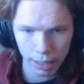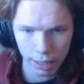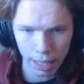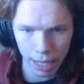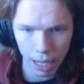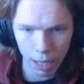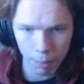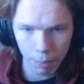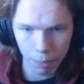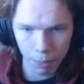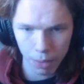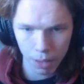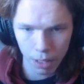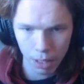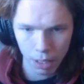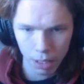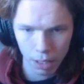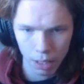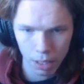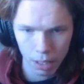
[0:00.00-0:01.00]
game.
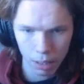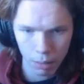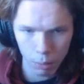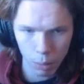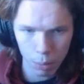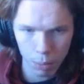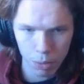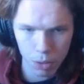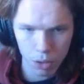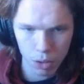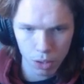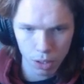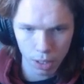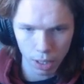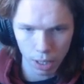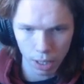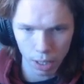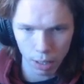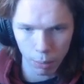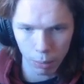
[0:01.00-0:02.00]
Whoops.
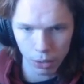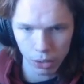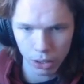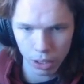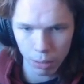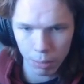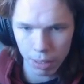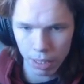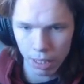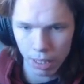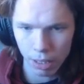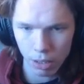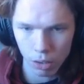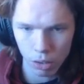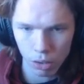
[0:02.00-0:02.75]
We're just going to be